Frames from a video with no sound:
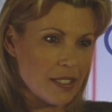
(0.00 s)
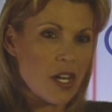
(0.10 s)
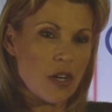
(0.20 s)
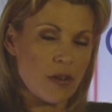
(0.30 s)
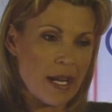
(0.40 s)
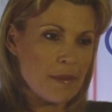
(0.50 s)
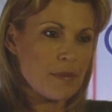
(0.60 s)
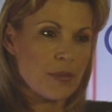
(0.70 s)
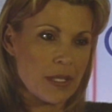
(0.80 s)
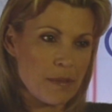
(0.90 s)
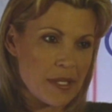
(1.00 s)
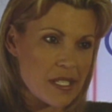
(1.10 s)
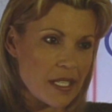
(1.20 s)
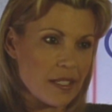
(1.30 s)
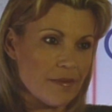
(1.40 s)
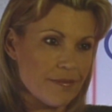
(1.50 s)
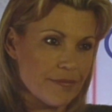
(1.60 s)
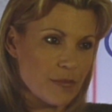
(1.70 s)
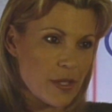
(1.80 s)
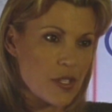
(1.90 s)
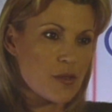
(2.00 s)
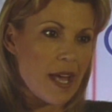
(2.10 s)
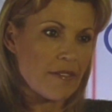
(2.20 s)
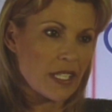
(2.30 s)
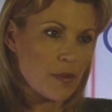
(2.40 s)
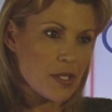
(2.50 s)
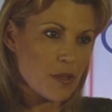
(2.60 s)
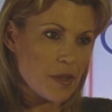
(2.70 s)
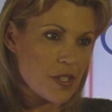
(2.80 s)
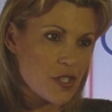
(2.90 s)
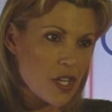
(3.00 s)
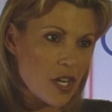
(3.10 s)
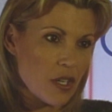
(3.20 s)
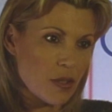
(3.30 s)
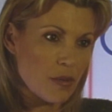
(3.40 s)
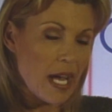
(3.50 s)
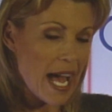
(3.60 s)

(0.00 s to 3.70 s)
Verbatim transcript: No, I'm pretty busy okay. with the traveling we do with the show.